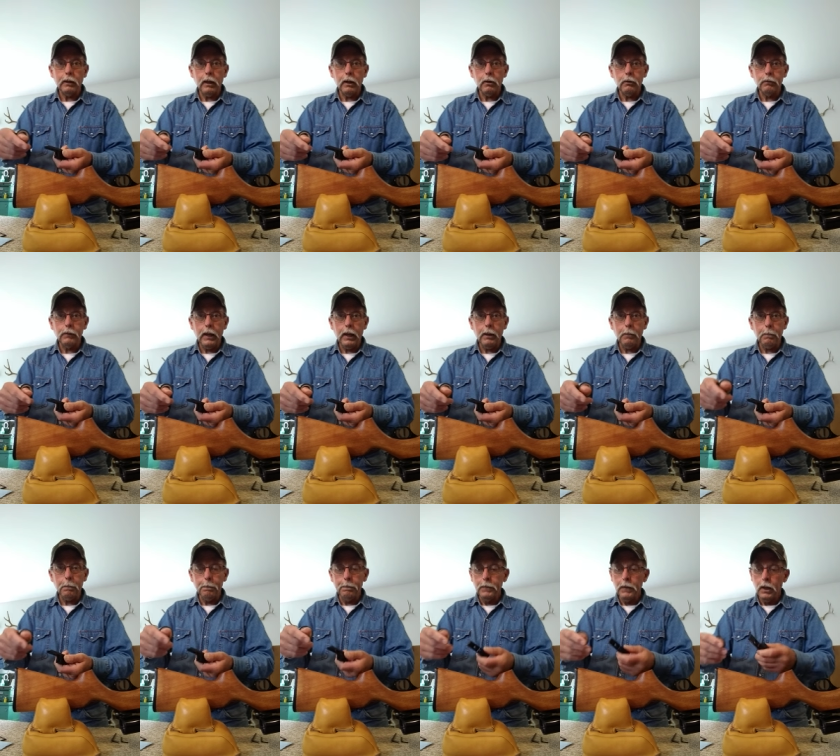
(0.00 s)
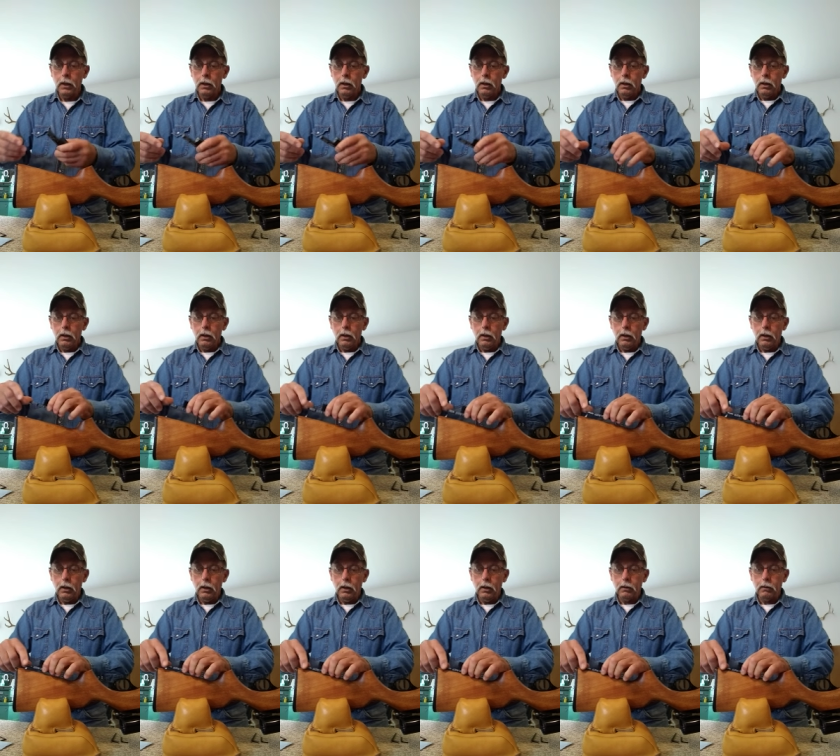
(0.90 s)
layer of tape
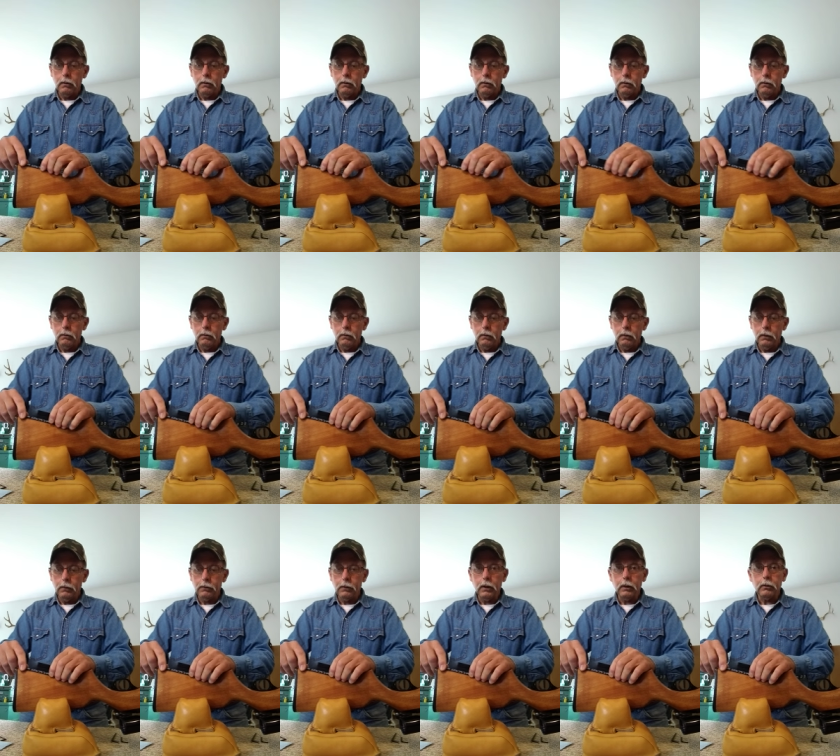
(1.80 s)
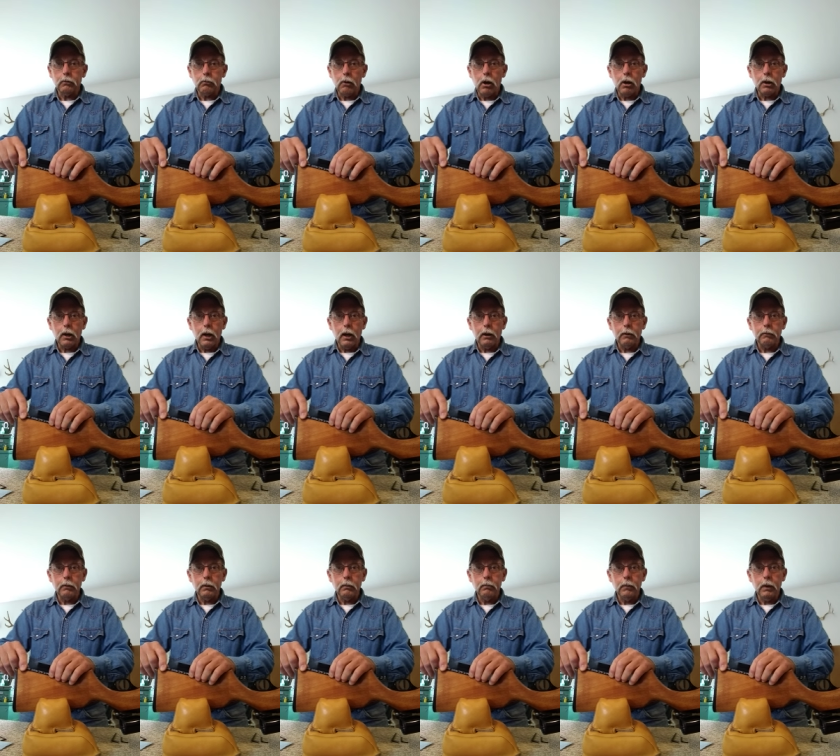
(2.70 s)
and just get the rock out of
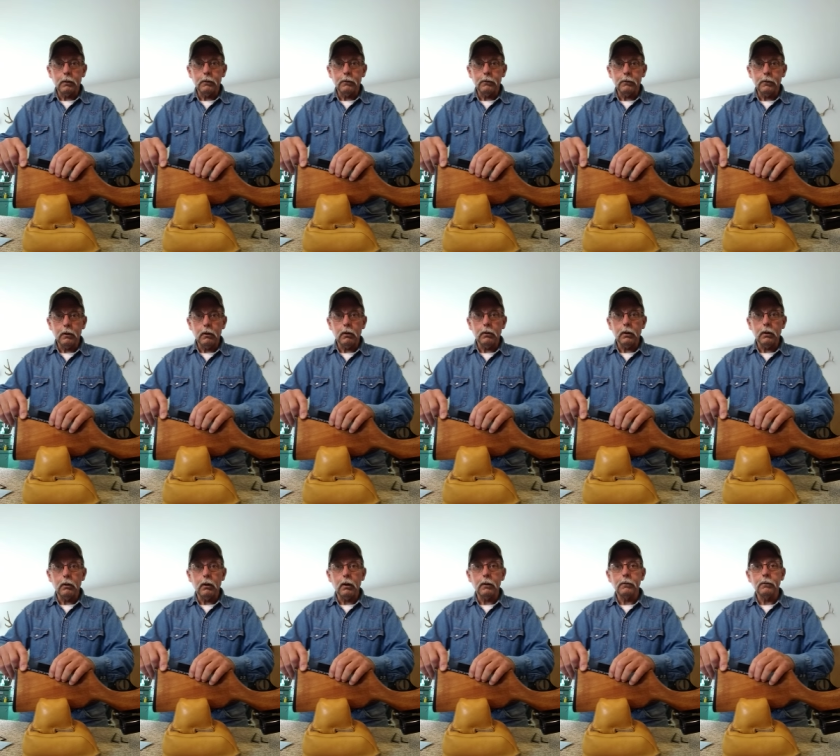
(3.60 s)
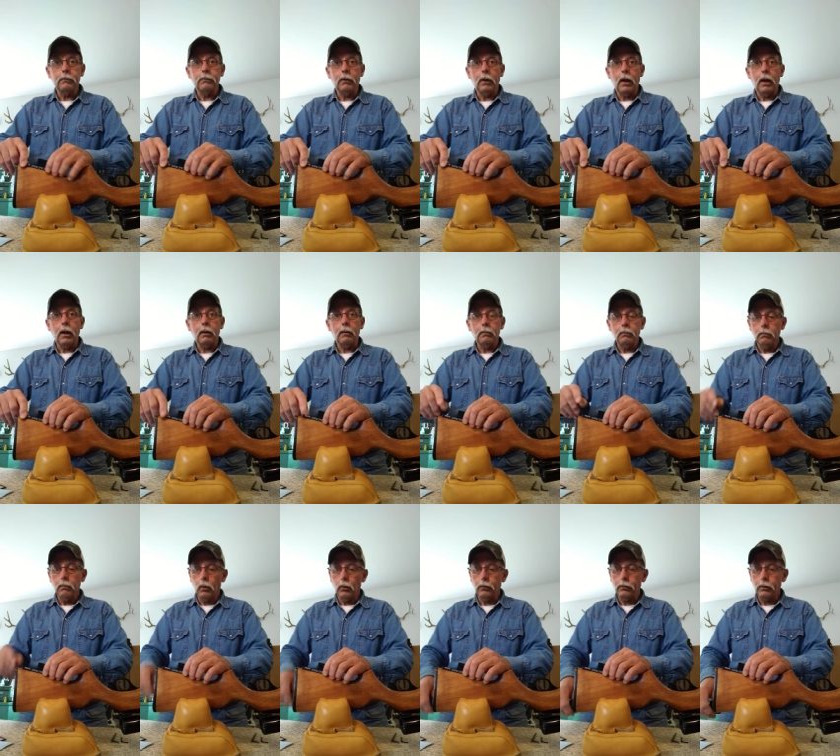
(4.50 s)
it. it makes it sit on there nice and flat,
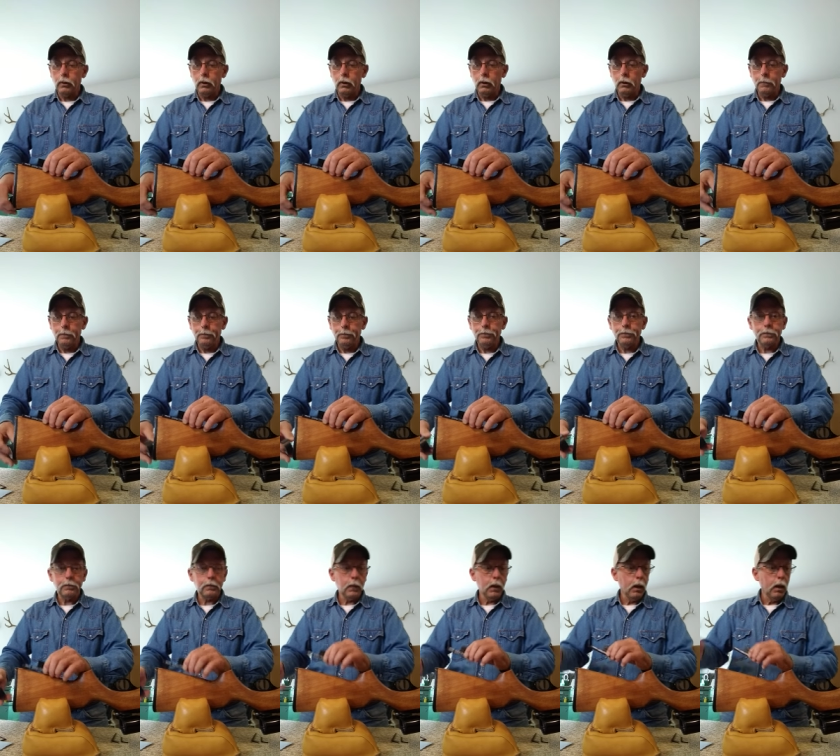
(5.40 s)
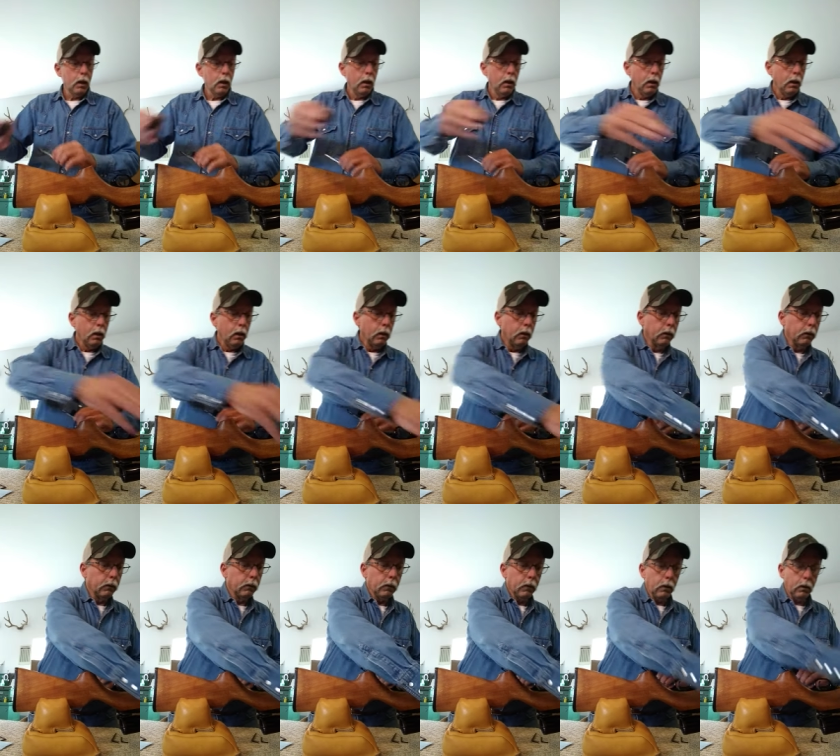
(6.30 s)
more secure.
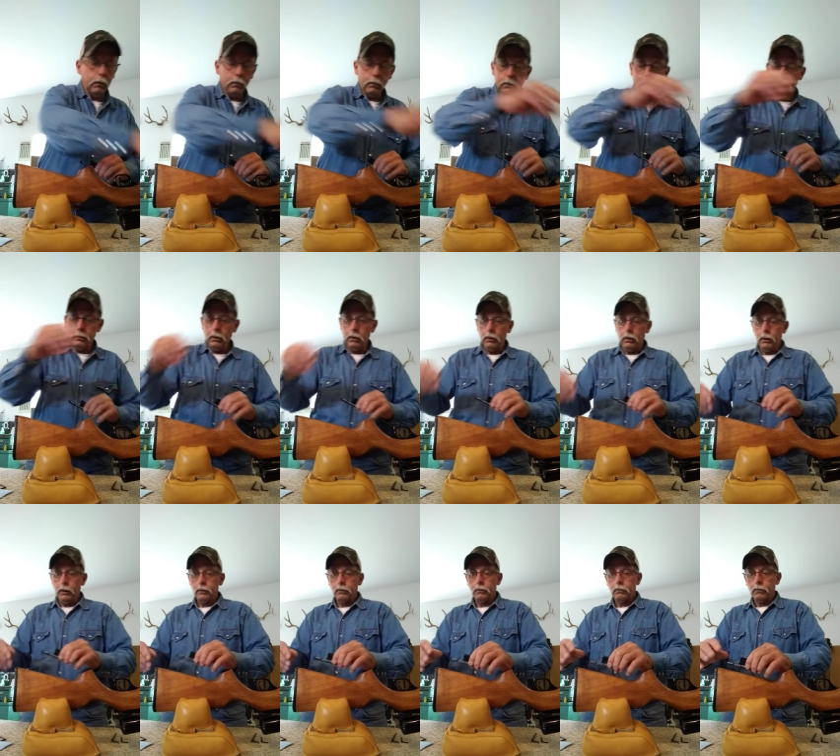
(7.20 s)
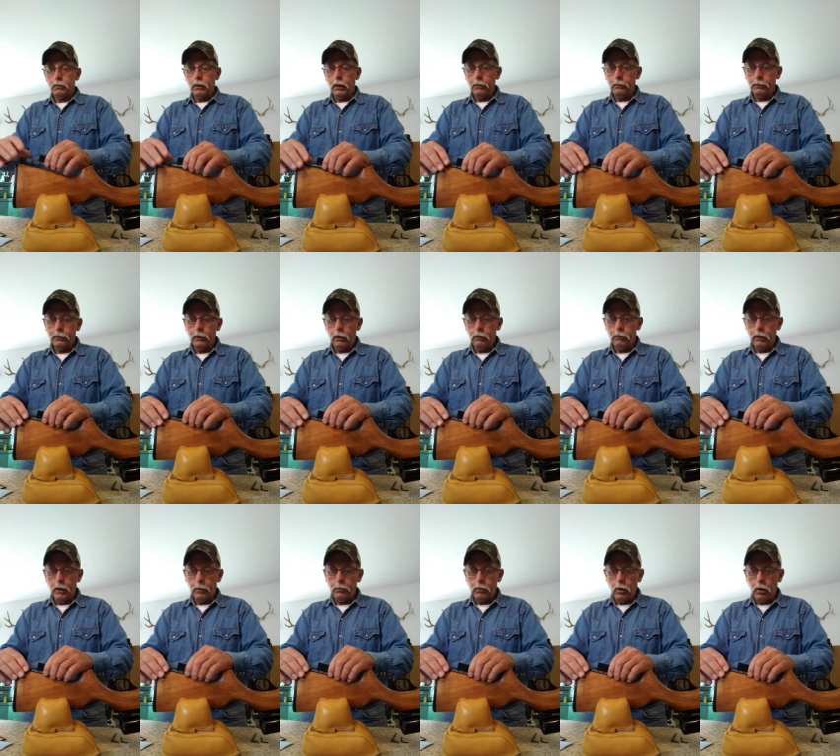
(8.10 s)
So little electrical tape solve
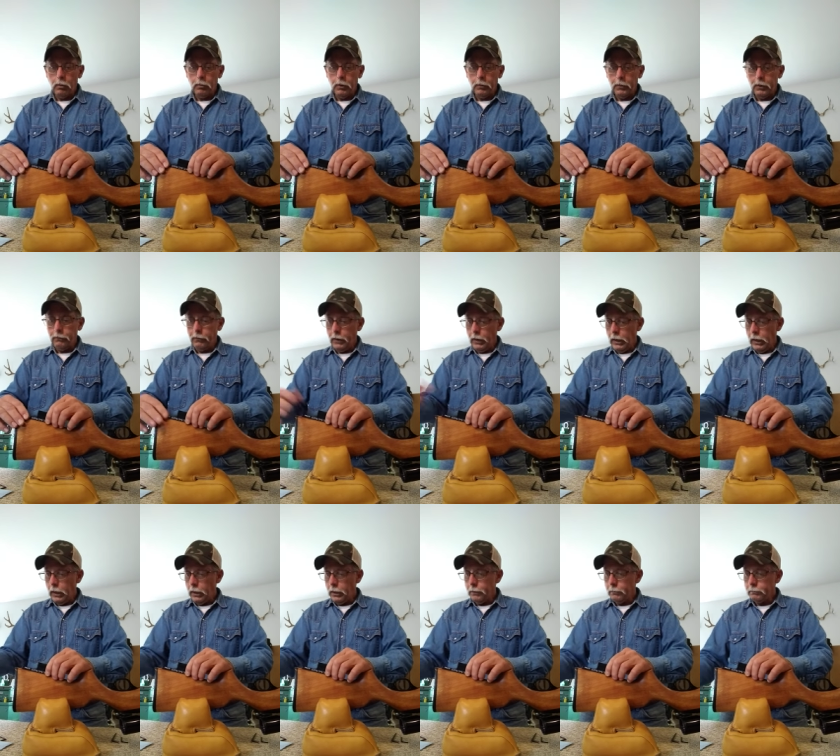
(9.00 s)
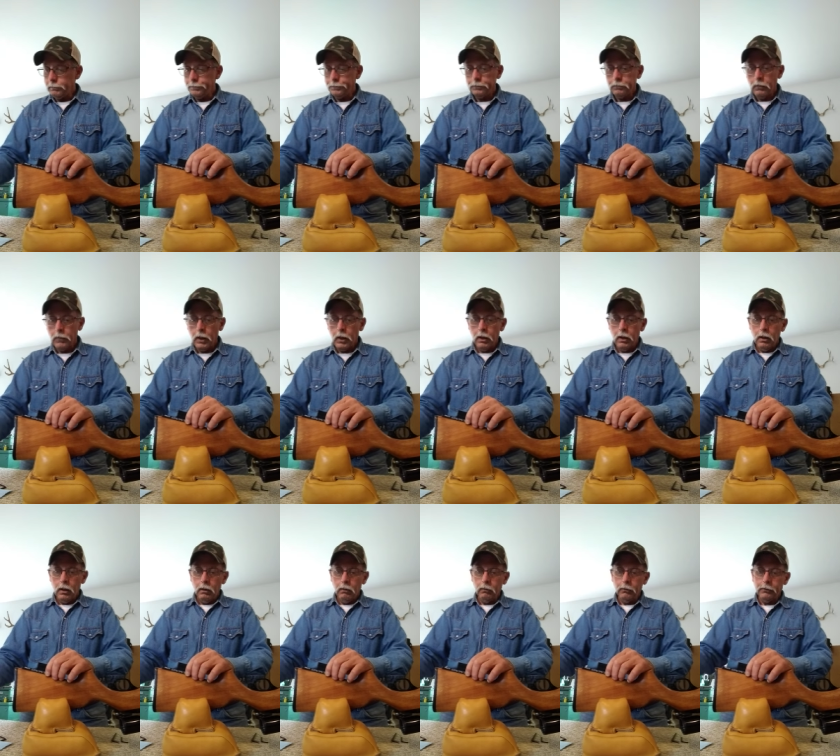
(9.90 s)
that problem if you need it.
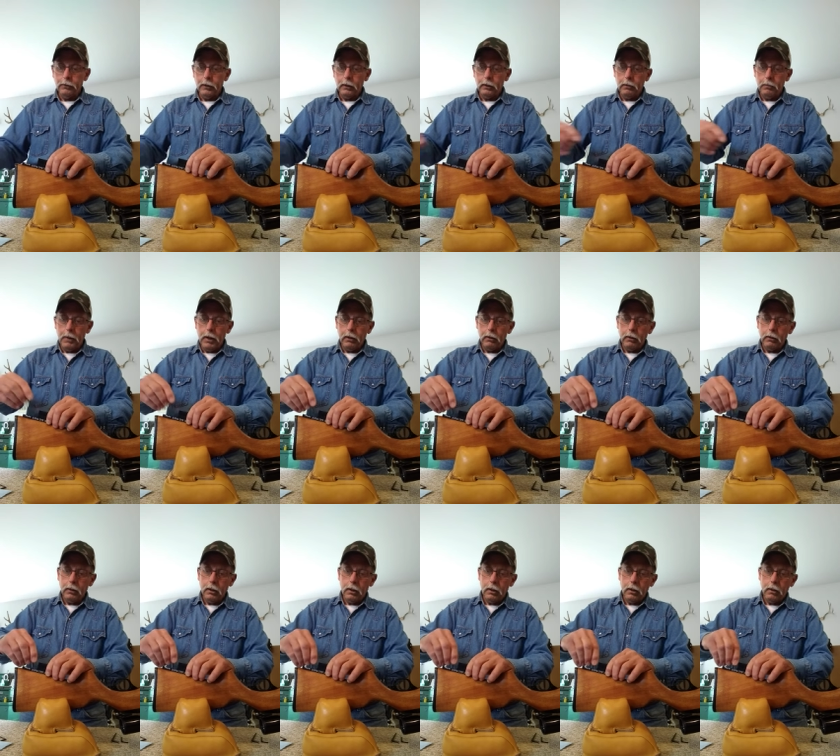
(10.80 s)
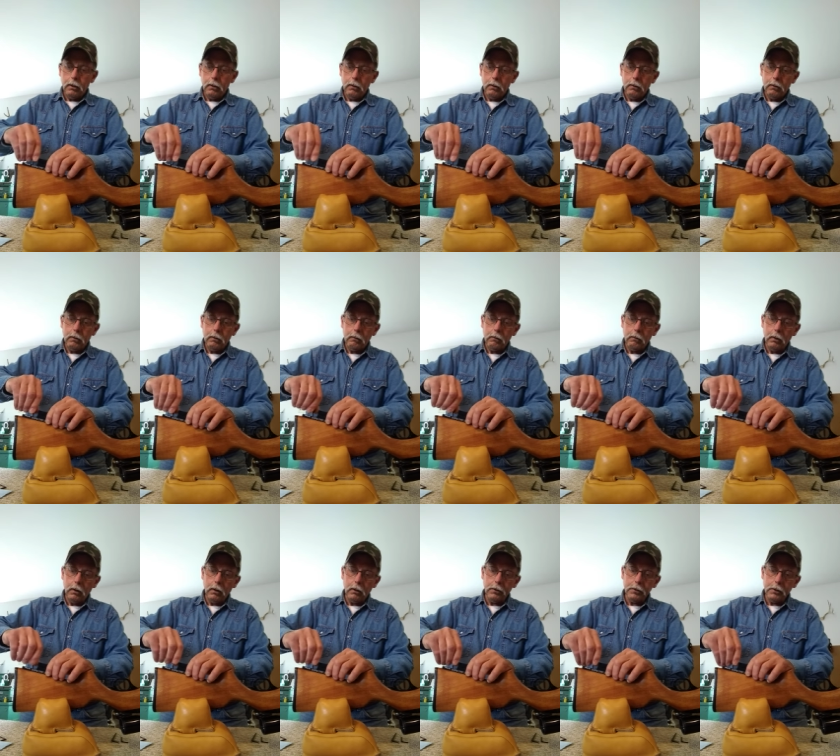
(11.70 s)
We'll set the mount on there,
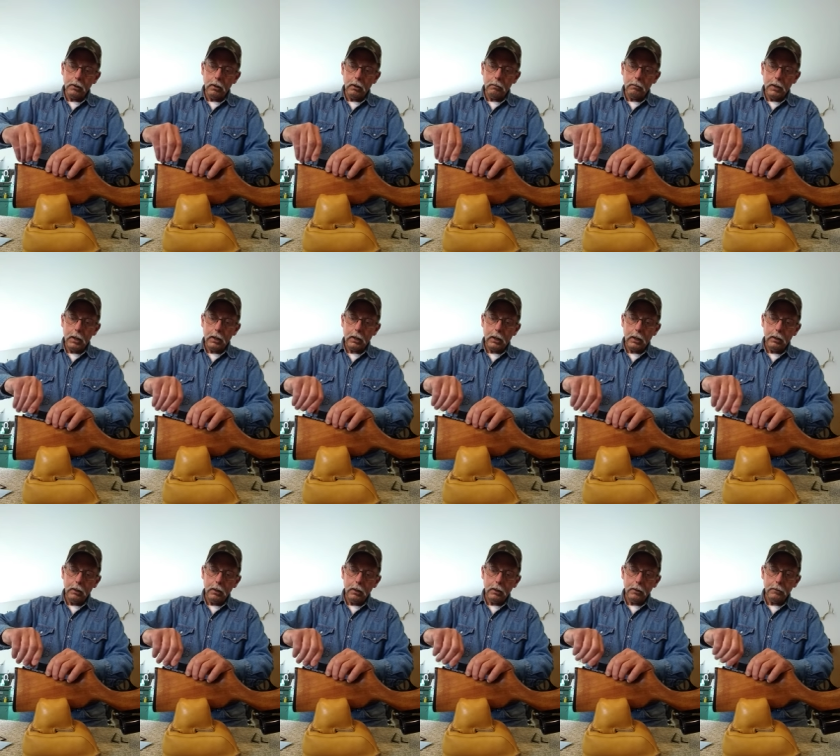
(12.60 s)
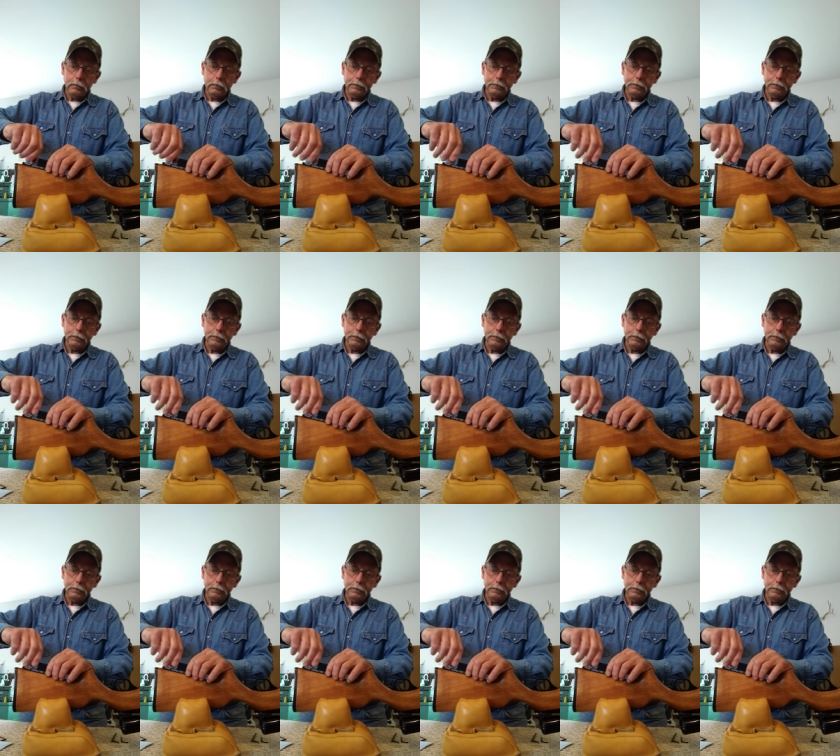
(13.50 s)
run our stud back in there,